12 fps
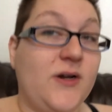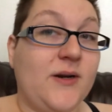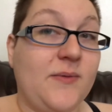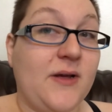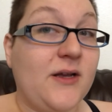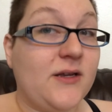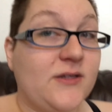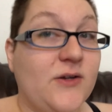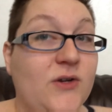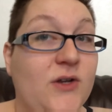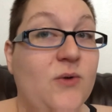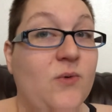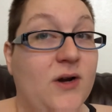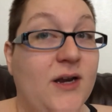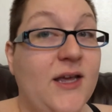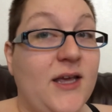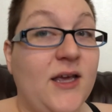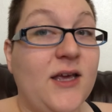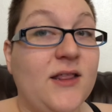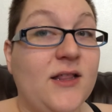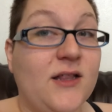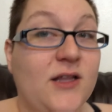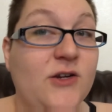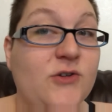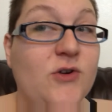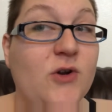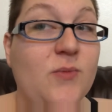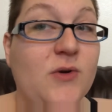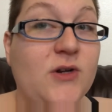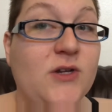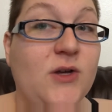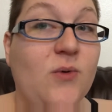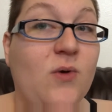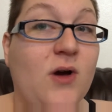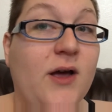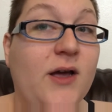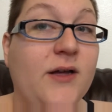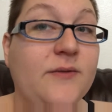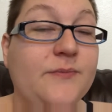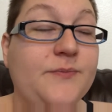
And I'm like, so do you want to eat in the lunchroom or do you want